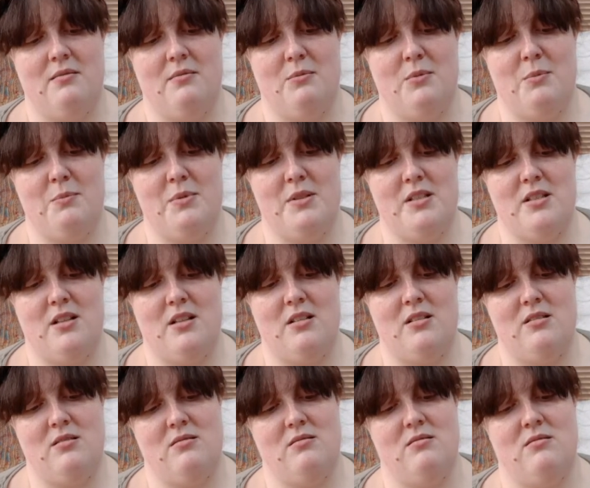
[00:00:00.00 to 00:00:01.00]
1 by
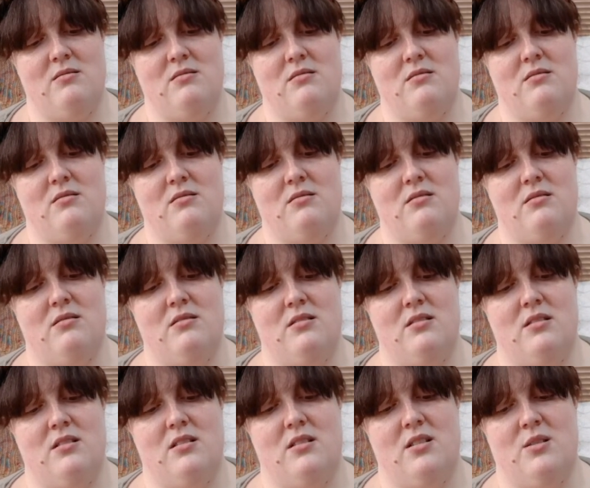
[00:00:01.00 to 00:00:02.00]
2,
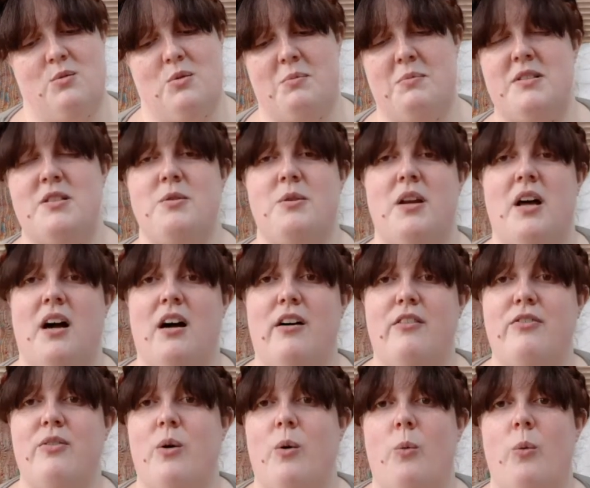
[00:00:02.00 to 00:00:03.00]
1 by
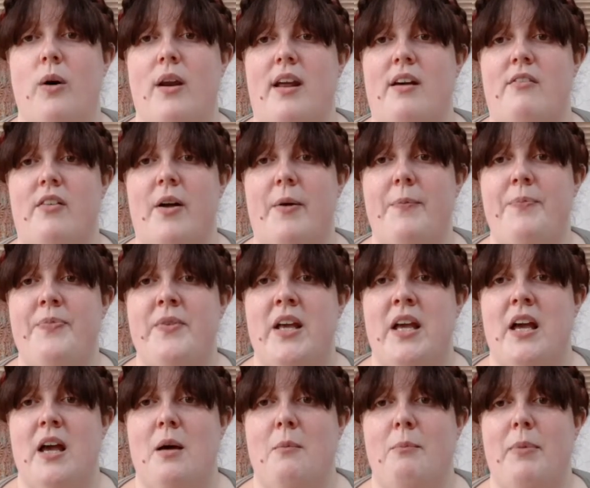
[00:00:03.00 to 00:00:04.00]
2.5, whatever.
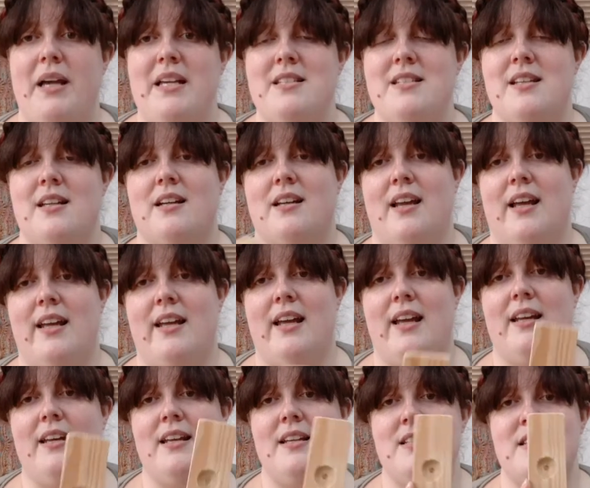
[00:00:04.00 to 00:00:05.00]
Basically,
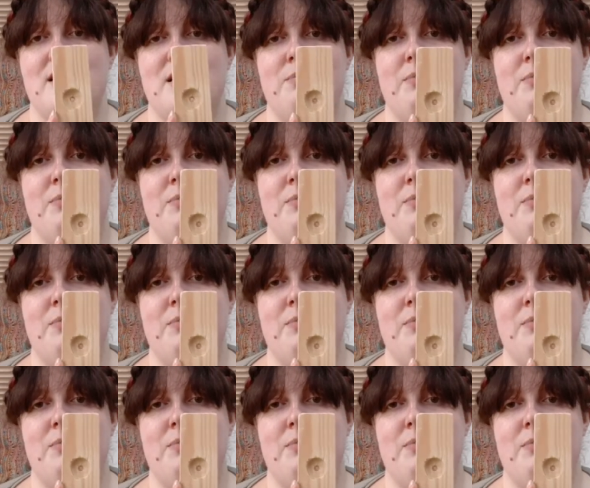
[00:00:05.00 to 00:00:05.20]
it needs to